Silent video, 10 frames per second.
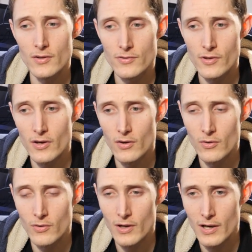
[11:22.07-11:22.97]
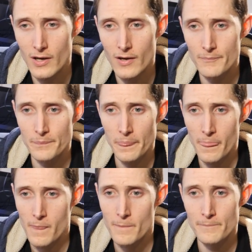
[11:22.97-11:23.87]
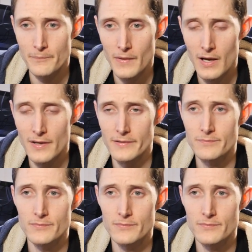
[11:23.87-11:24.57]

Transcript: So I